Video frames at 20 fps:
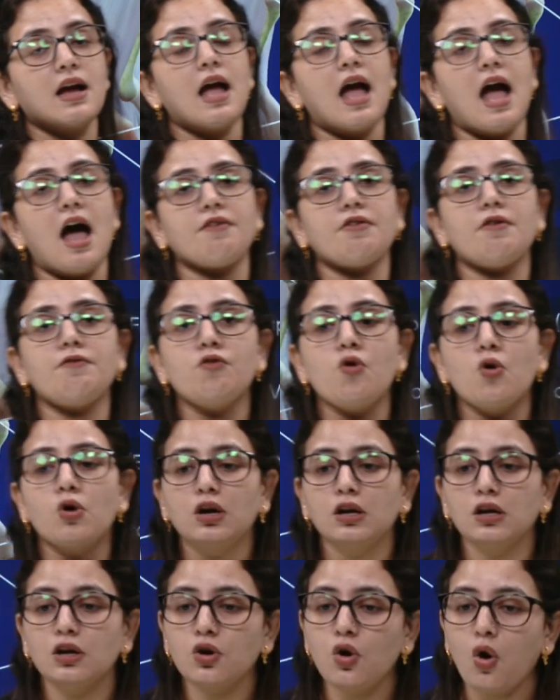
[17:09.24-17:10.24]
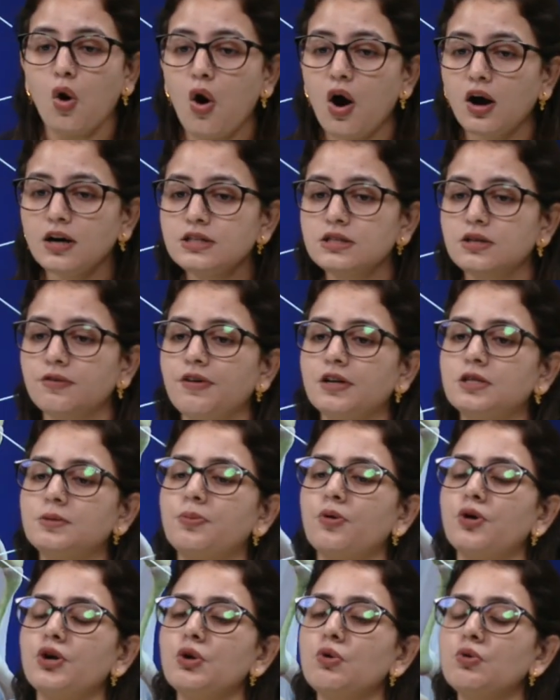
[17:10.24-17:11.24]
have a vocal cords which
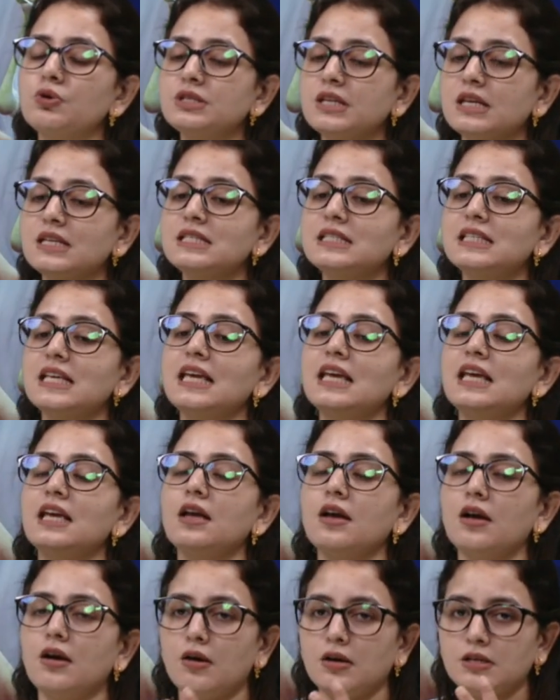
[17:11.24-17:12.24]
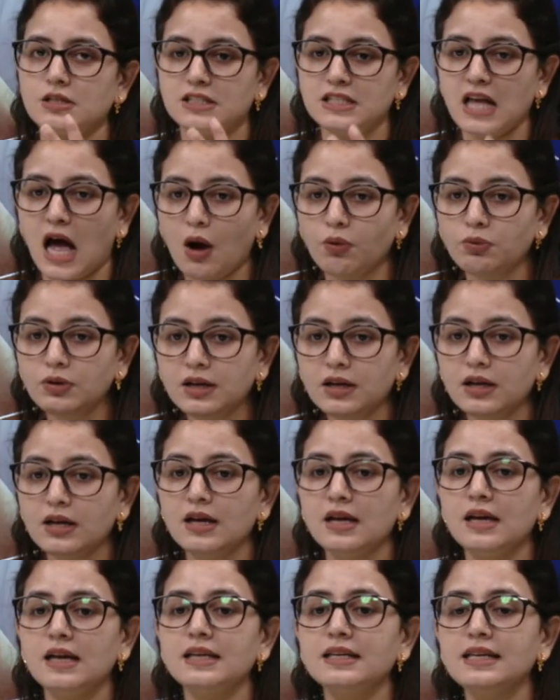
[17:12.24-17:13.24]
produces the sound.
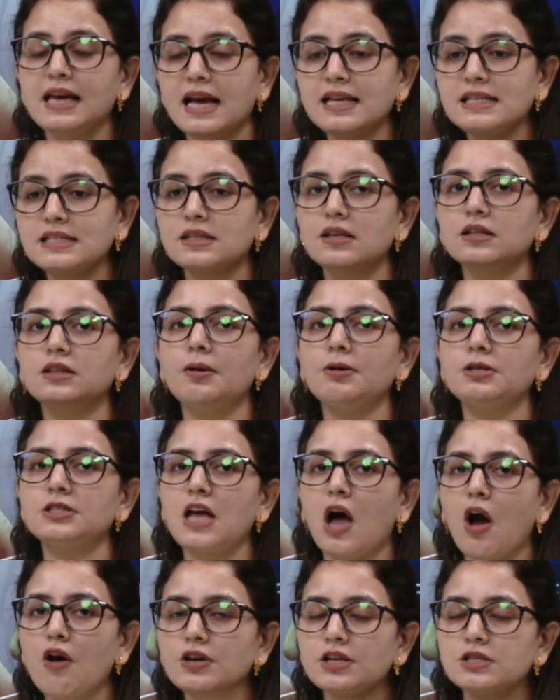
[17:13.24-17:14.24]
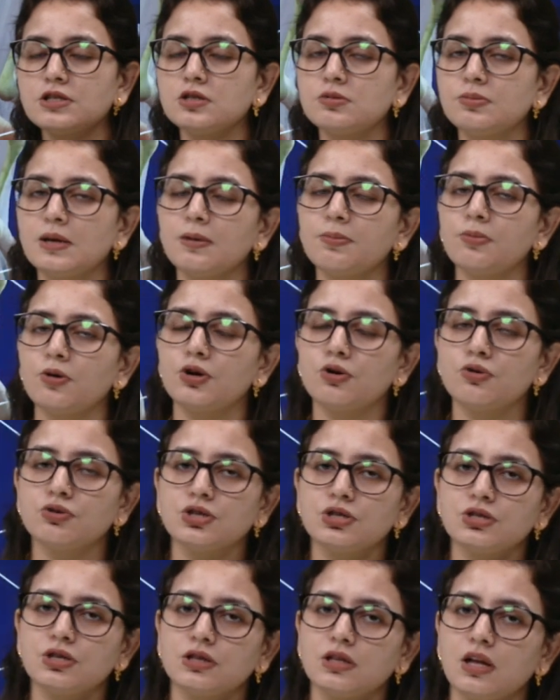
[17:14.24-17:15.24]
Yes, the sound is just being produced
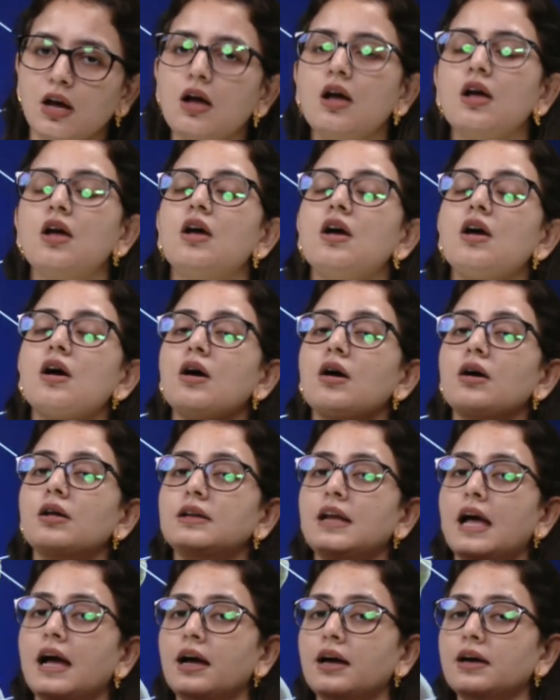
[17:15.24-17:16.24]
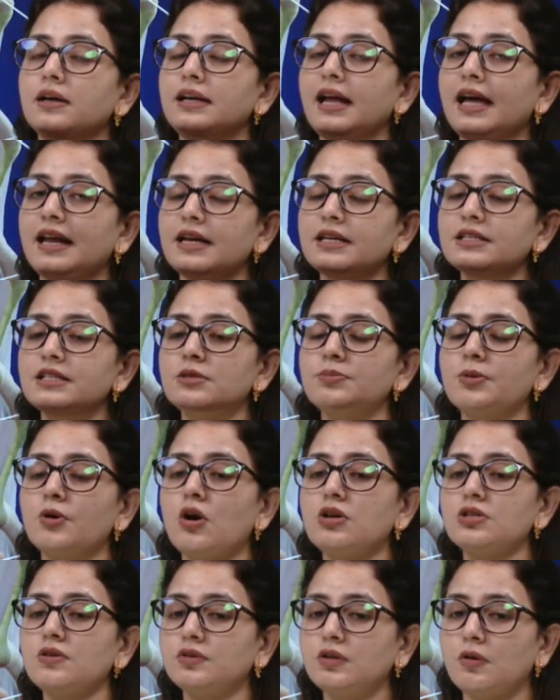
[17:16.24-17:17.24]
in the larynx is
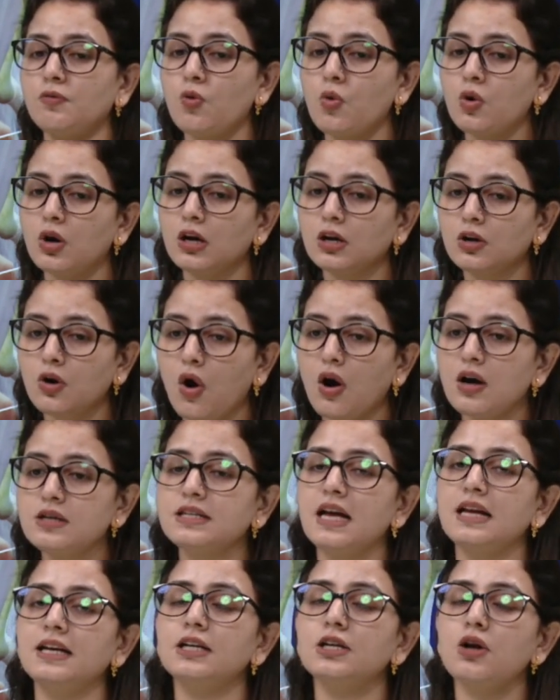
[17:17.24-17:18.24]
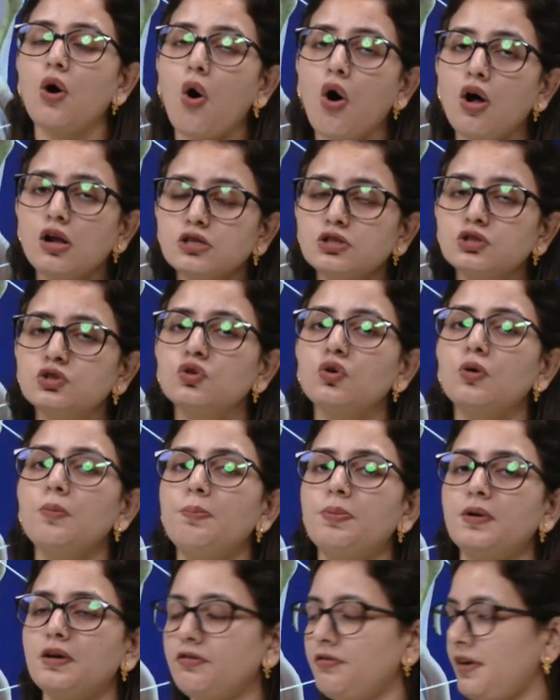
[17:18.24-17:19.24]
because of the vocal cords, and it also
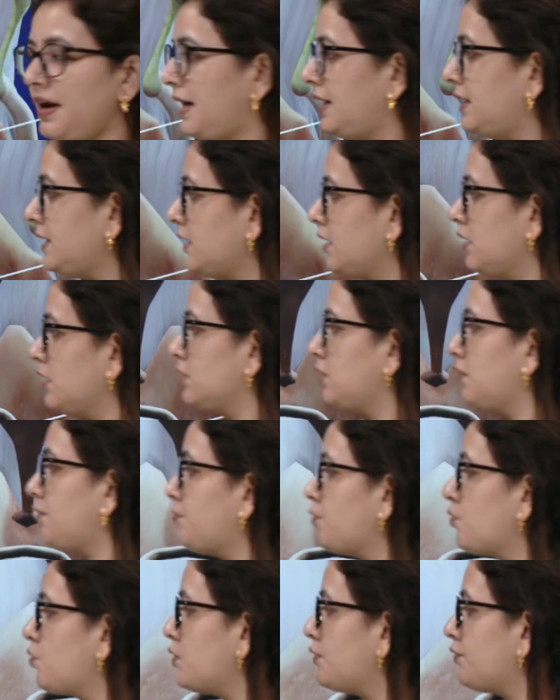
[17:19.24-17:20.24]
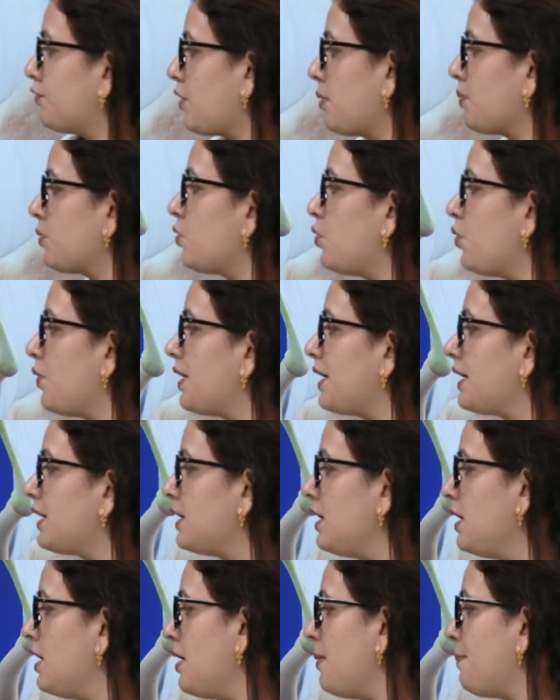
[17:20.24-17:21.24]
prevent the food from going
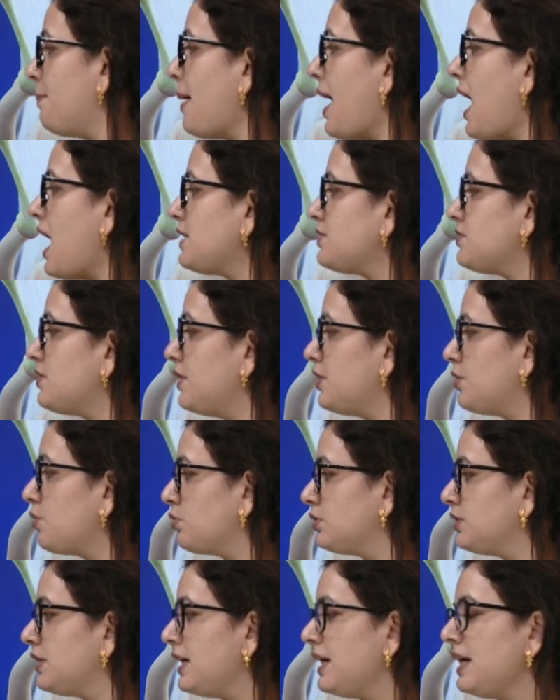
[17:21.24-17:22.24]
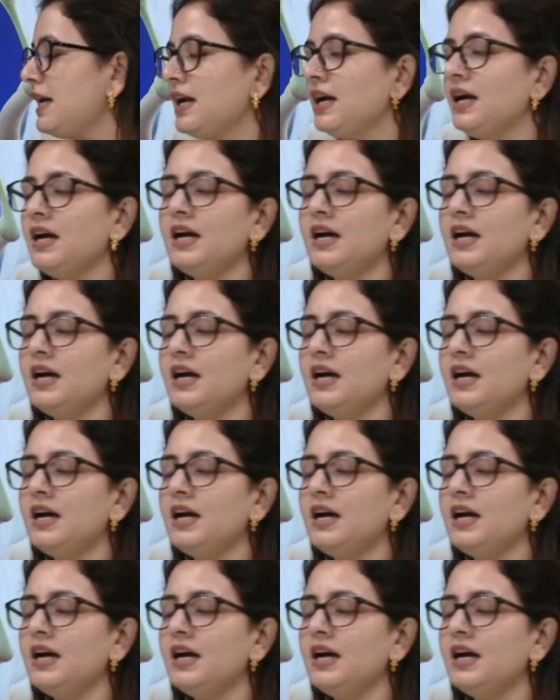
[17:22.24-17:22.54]
past into the